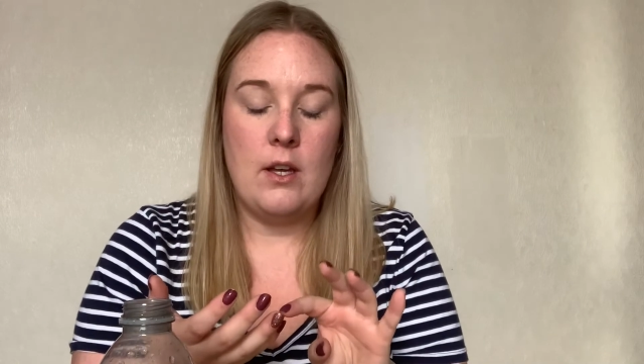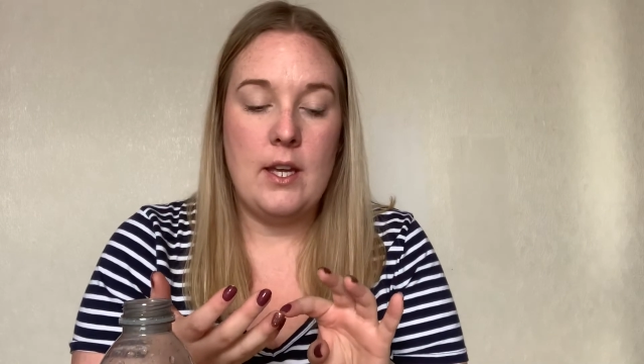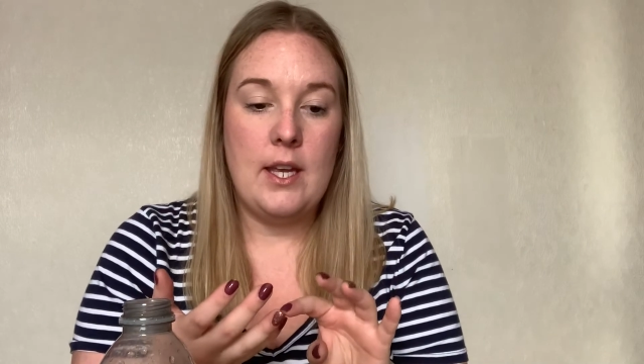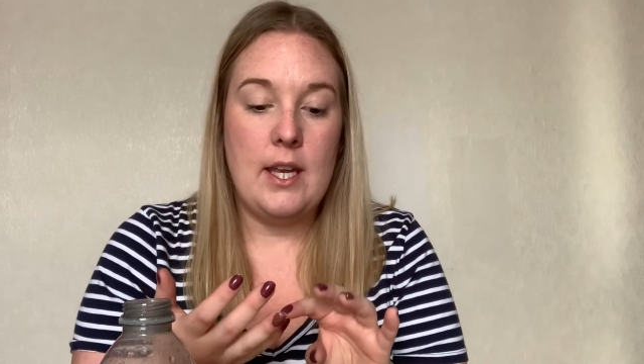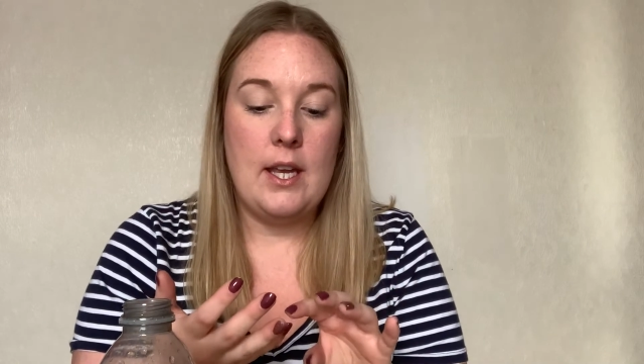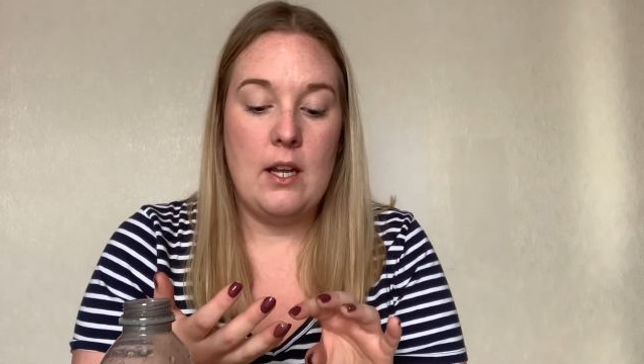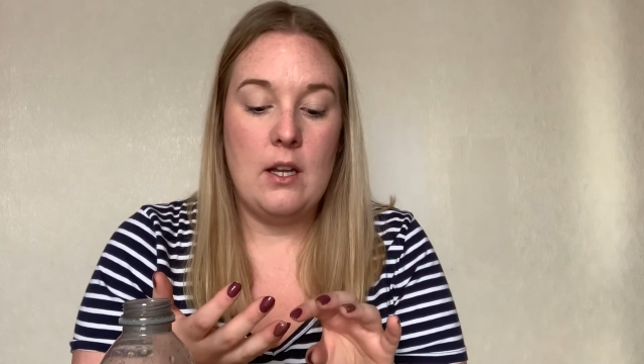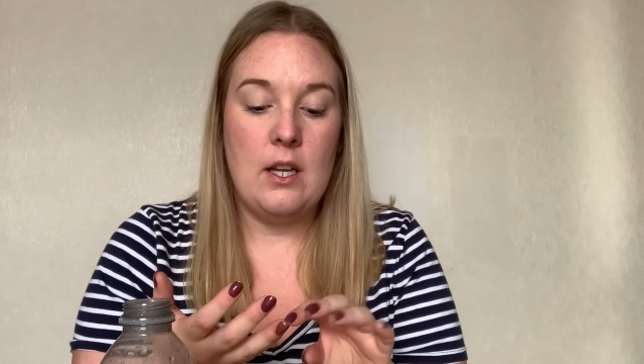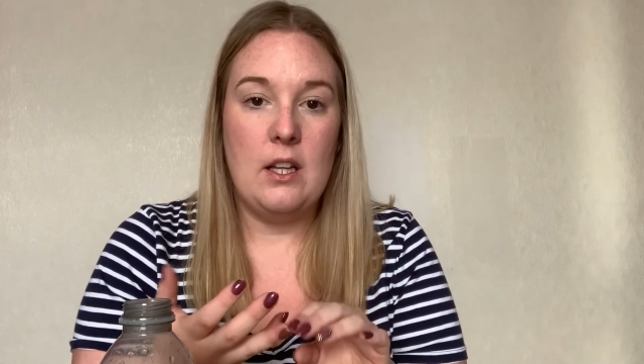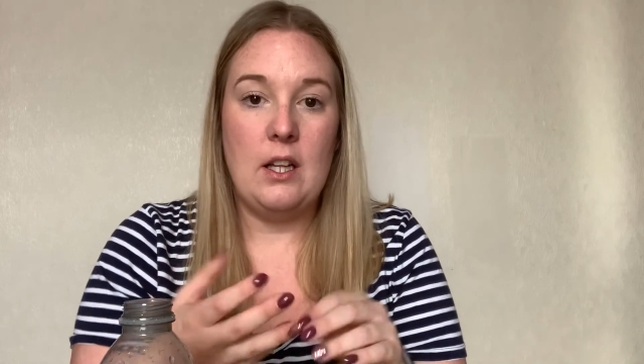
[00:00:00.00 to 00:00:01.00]

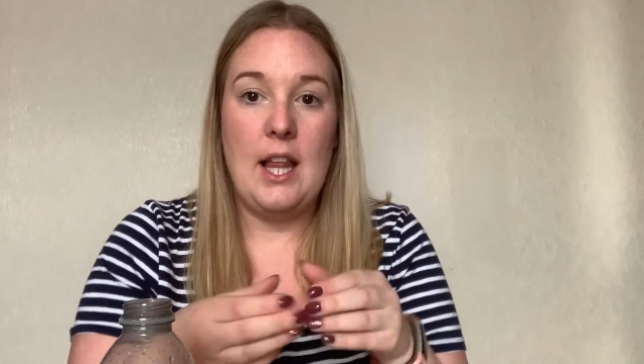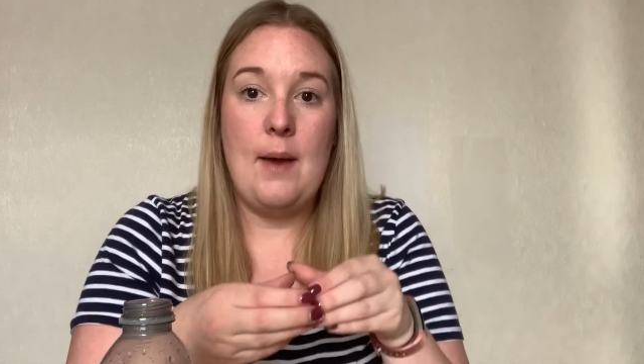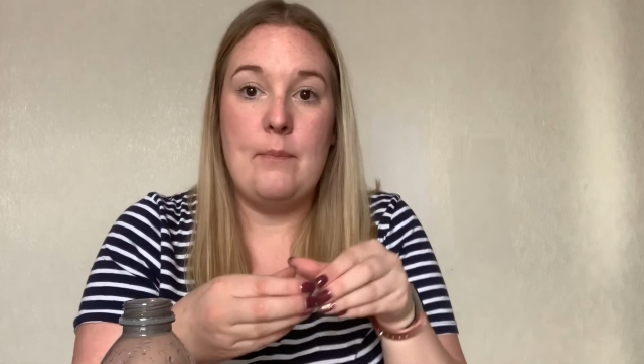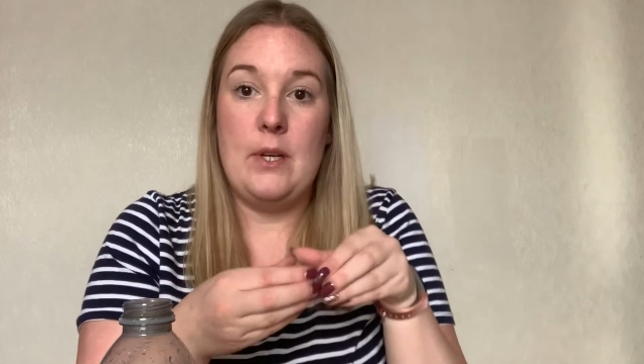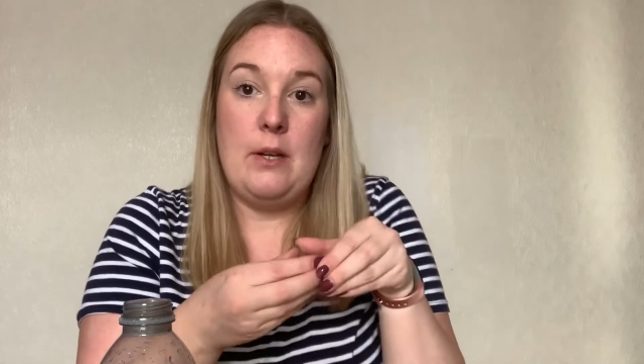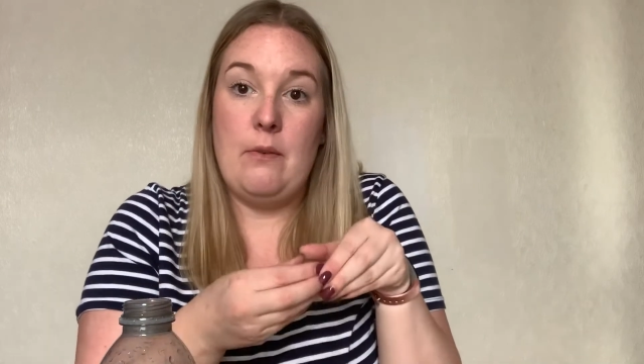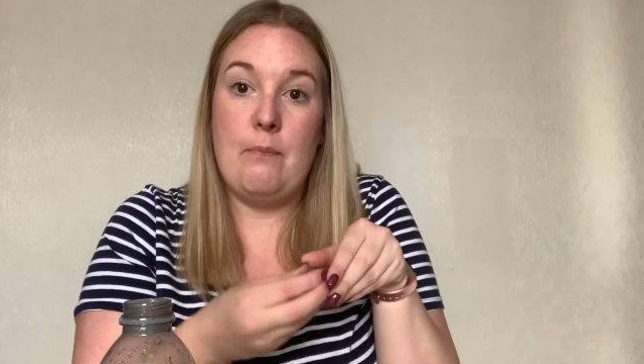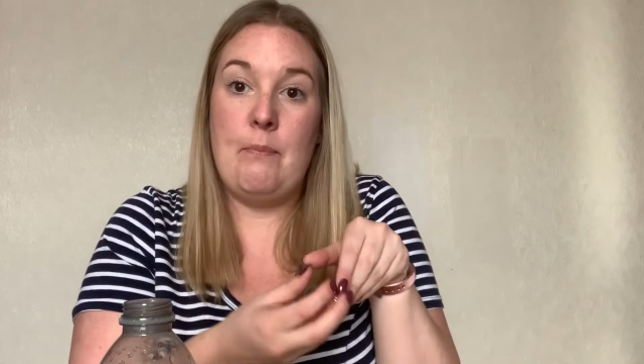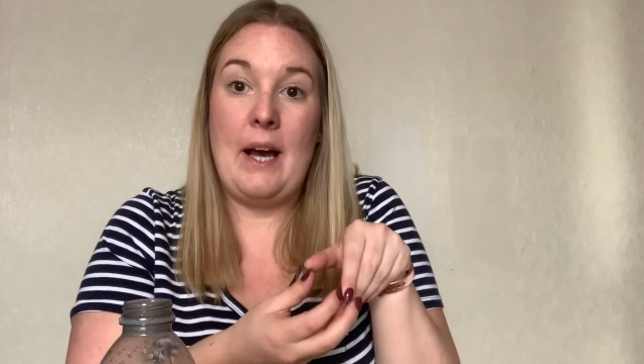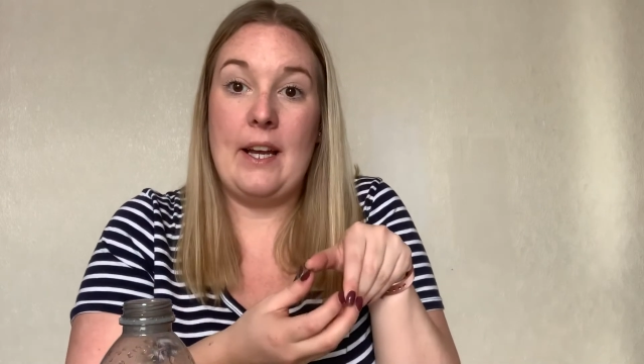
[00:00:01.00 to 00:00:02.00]
little empty
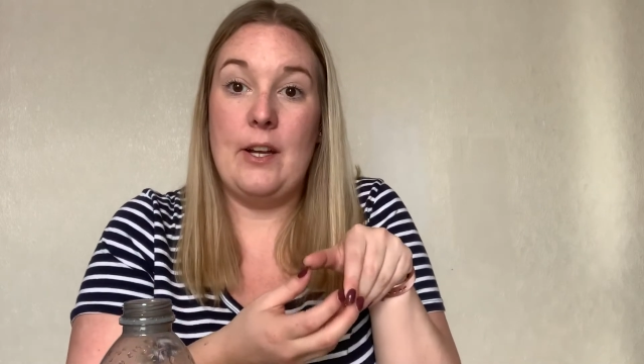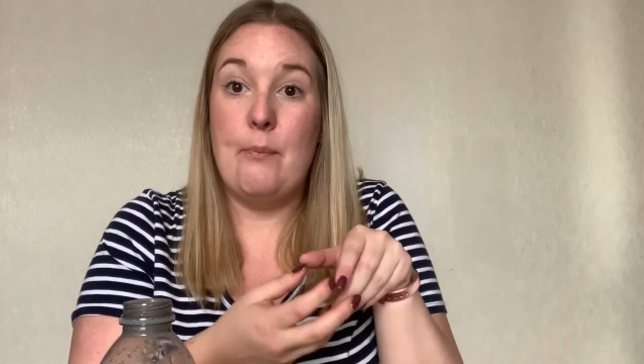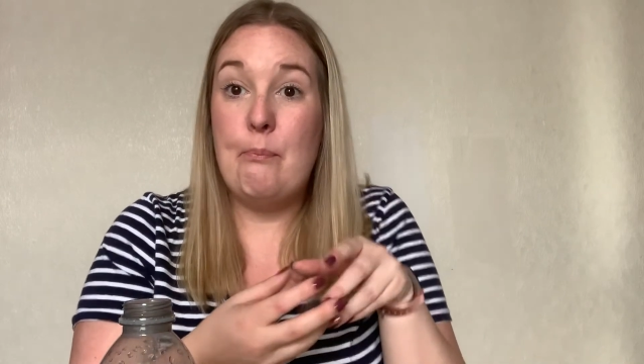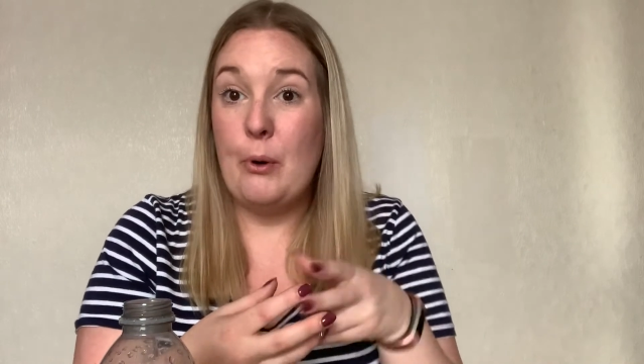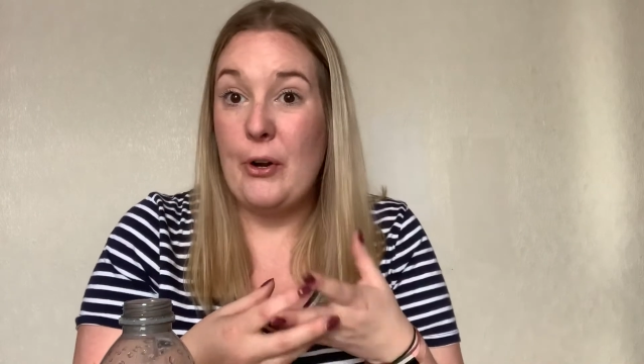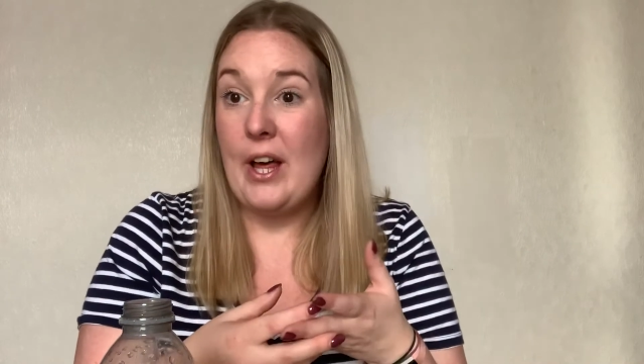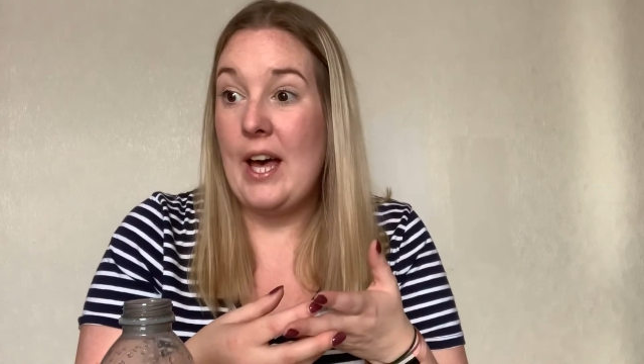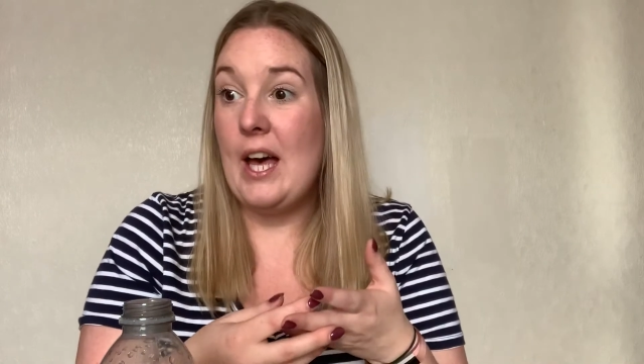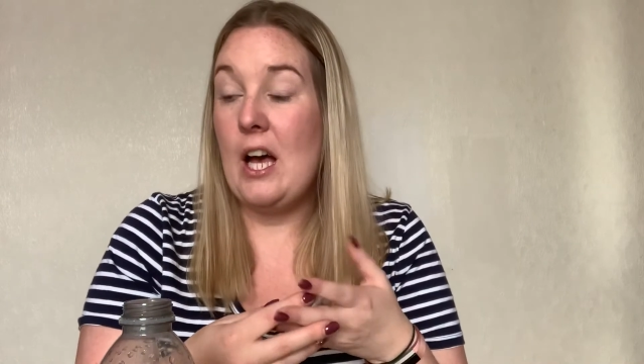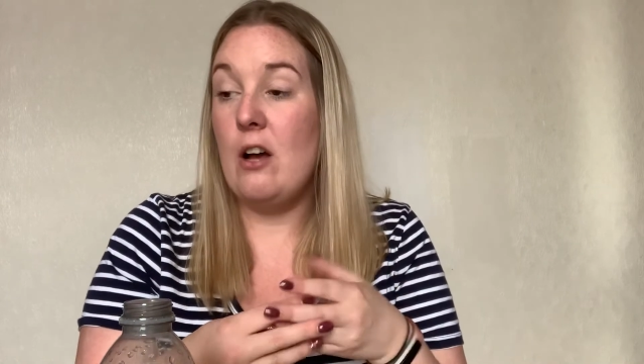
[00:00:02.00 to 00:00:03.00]
packet of
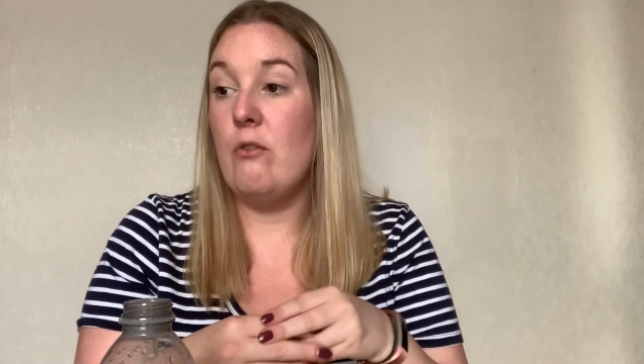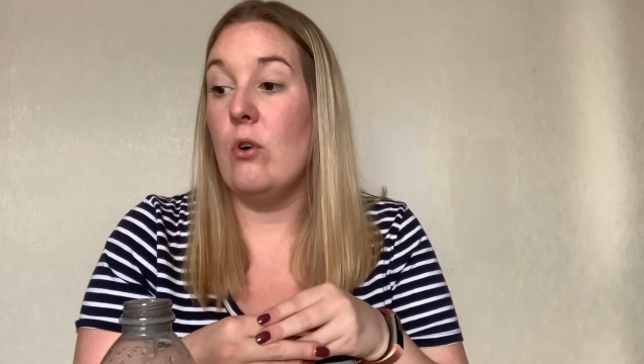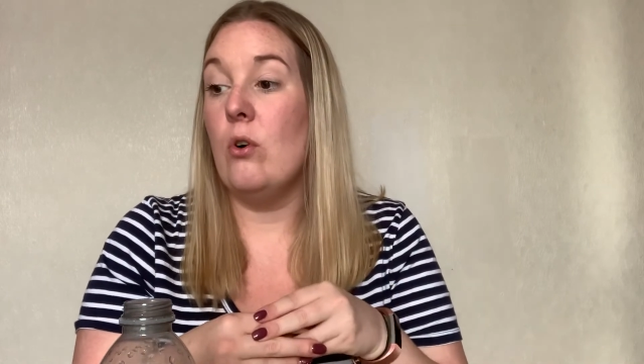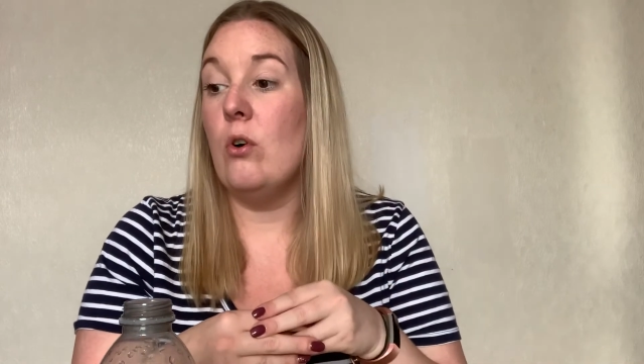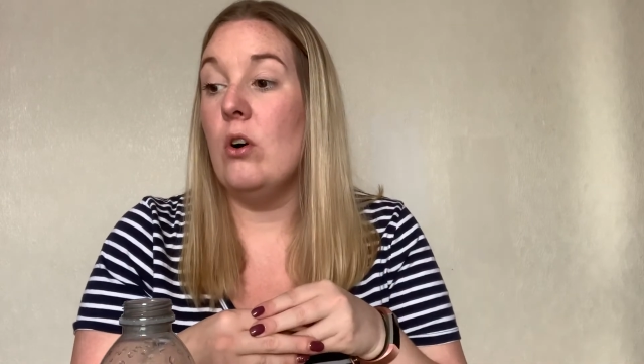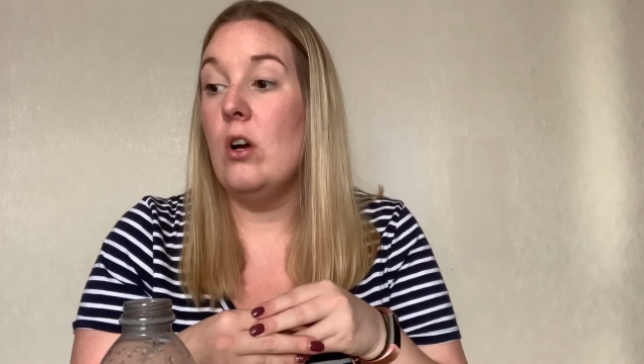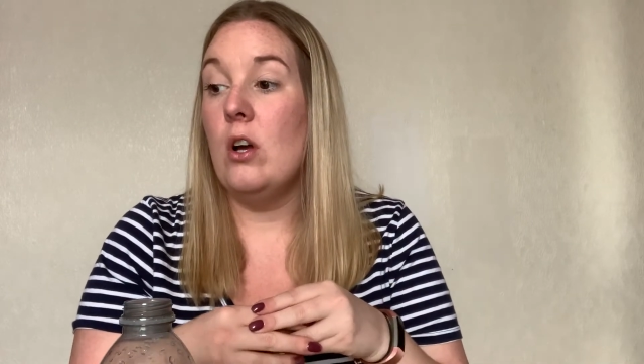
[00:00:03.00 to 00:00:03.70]
butter, or